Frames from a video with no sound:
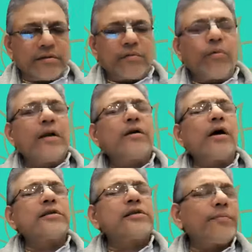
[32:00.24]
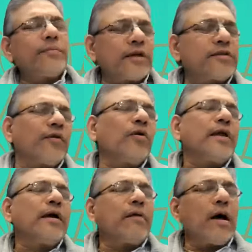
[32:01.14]
one concept that's
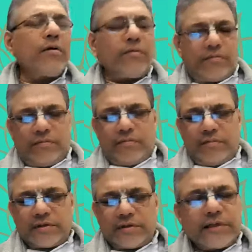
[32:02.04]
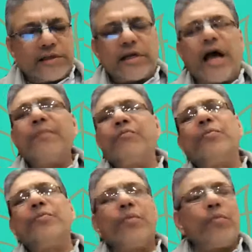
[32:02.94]
floating around since time
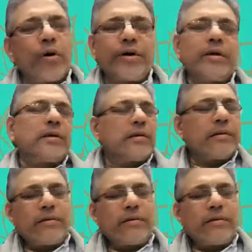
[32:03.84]
immemorial.